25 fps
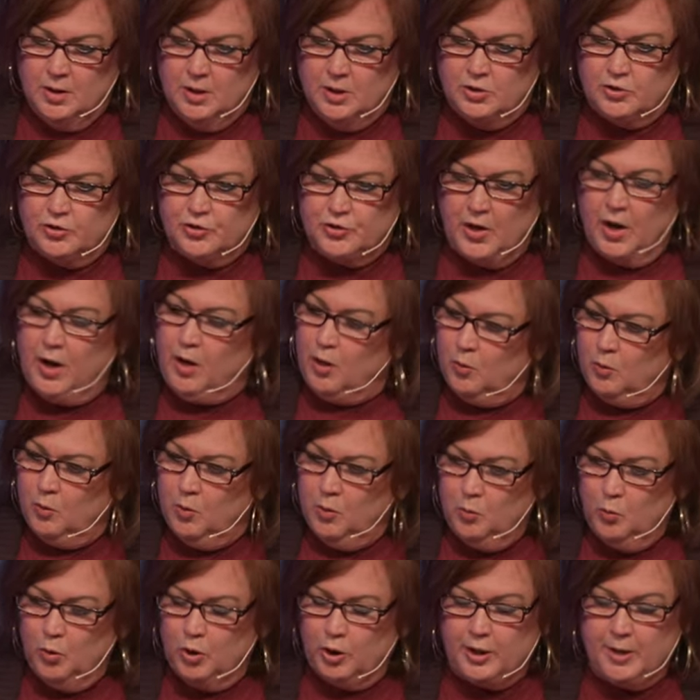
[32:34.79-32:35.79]
So,
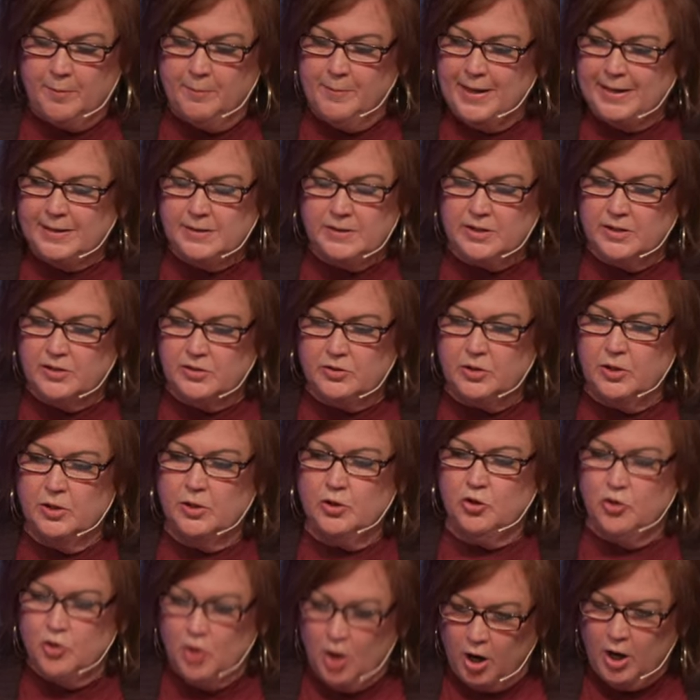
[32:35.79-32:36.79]
we're commanded
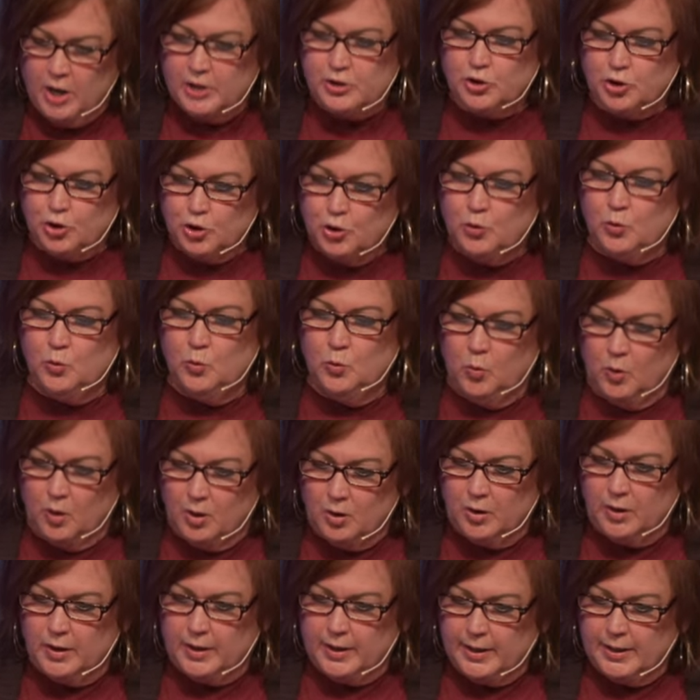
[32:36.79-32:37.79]
not to
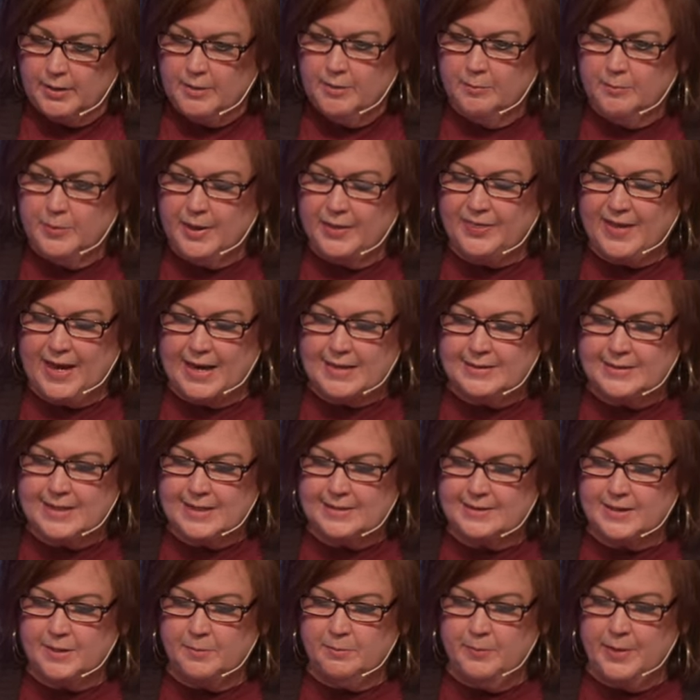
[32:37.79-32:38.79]
worry, but that
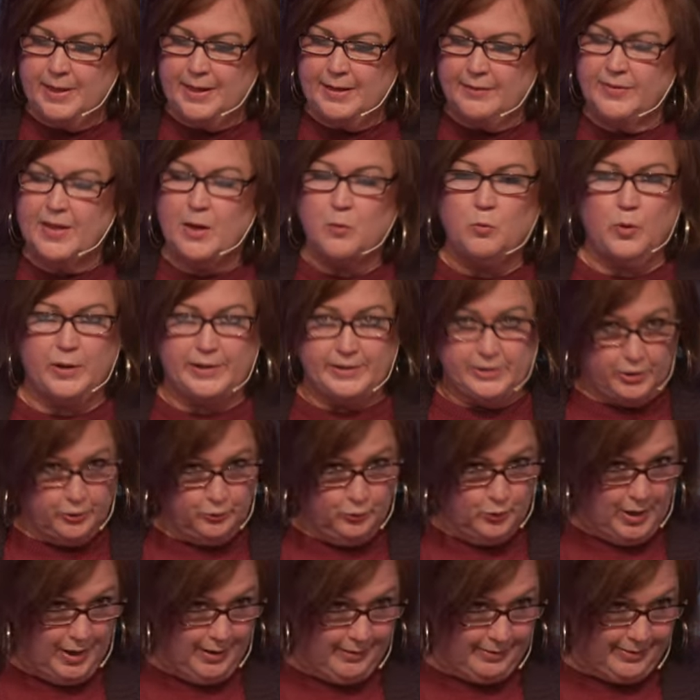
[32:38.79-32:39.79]
doesn't mean that we do
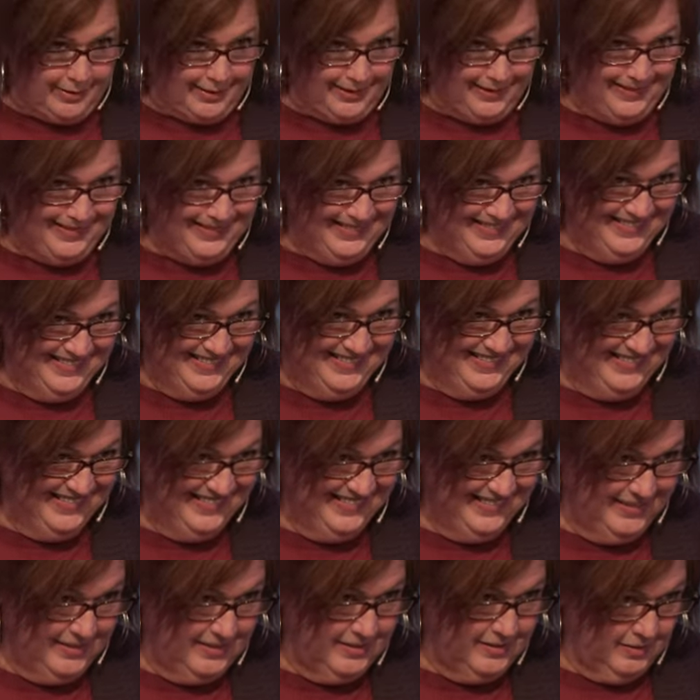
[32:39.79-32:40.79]
nothing,
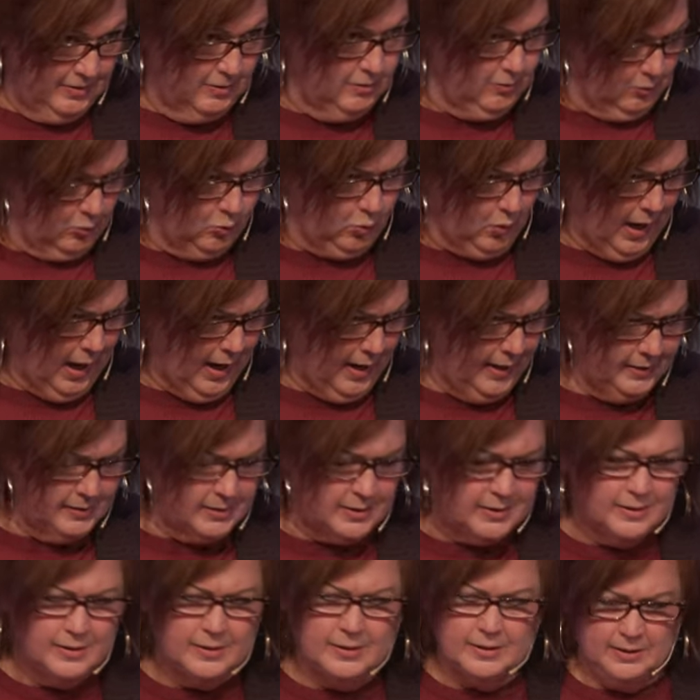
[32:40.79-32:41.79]
right?
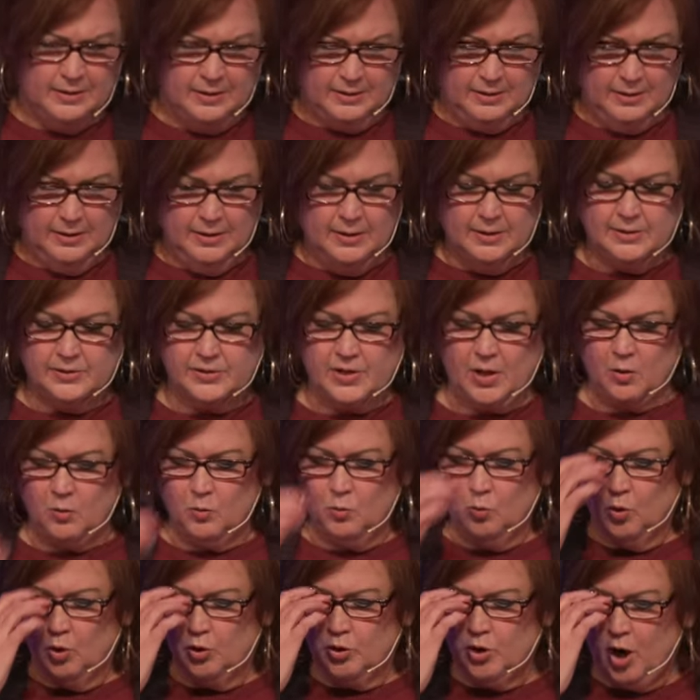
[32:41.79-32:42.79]

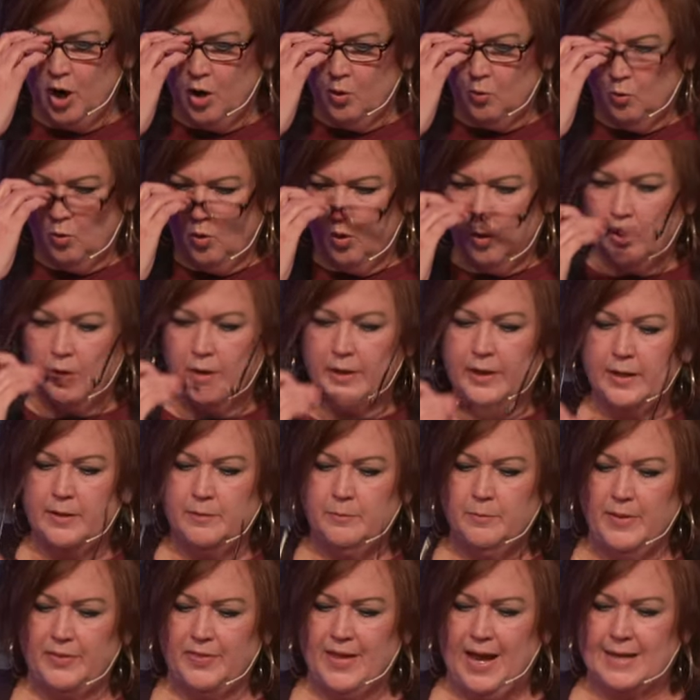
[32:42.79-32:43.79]
So we're not
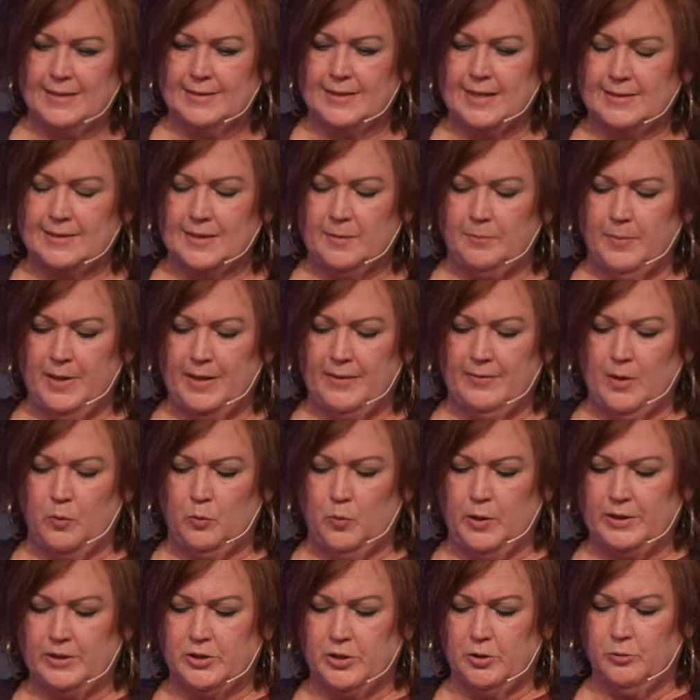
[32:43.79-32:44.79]
worrying, but that doesn't mean
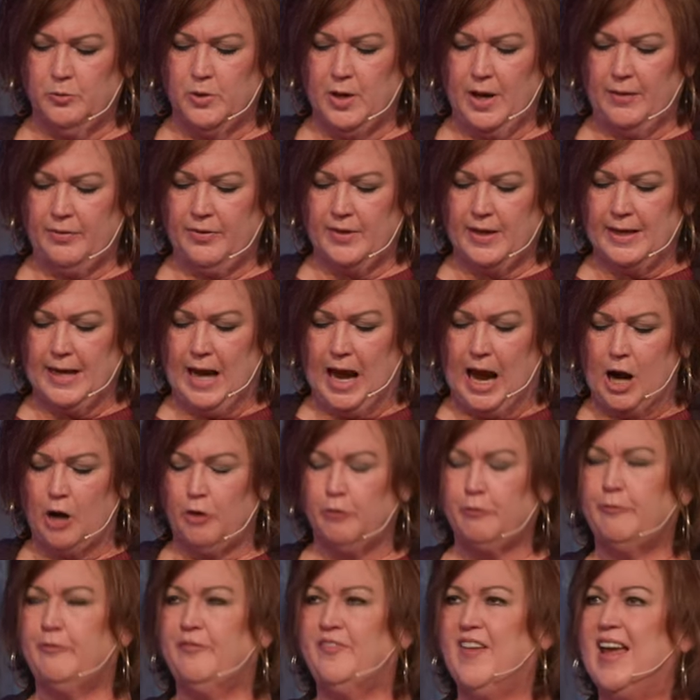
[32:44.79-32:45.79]
that we do nothing.
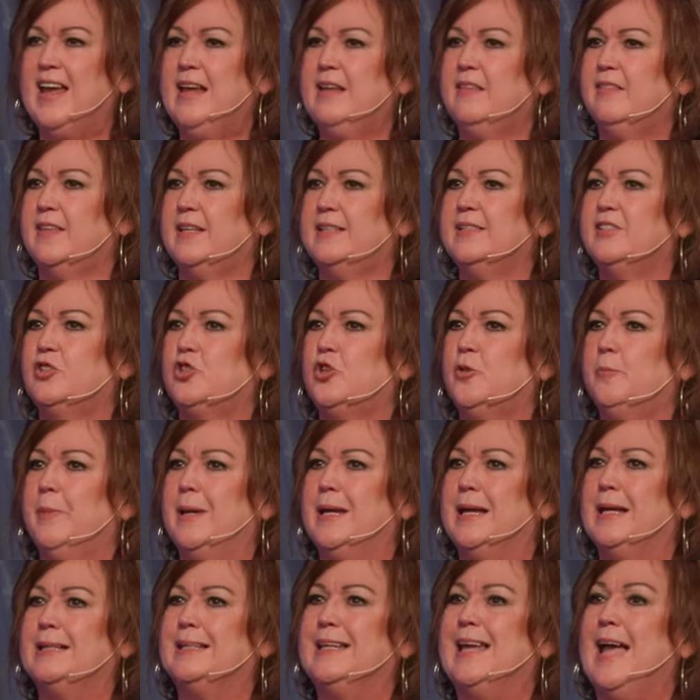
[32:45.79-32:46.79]
Our faith is to
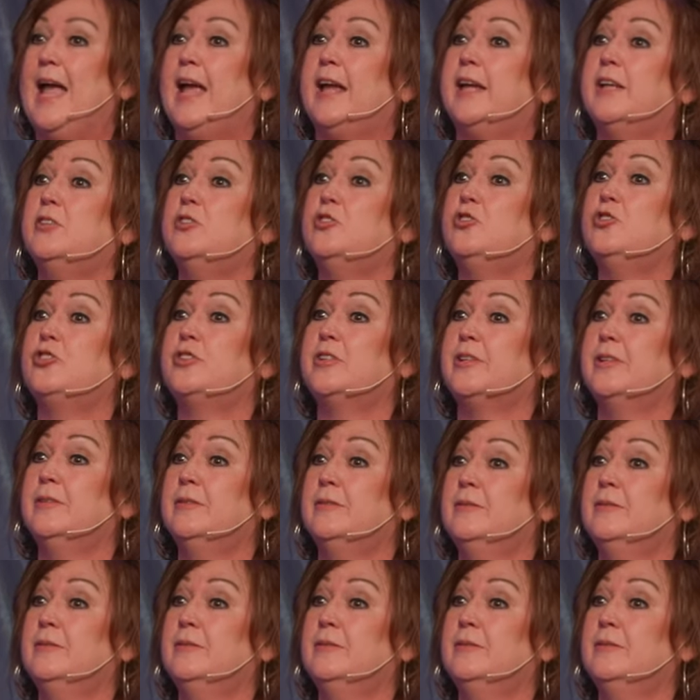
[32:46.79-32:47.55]
be engaged.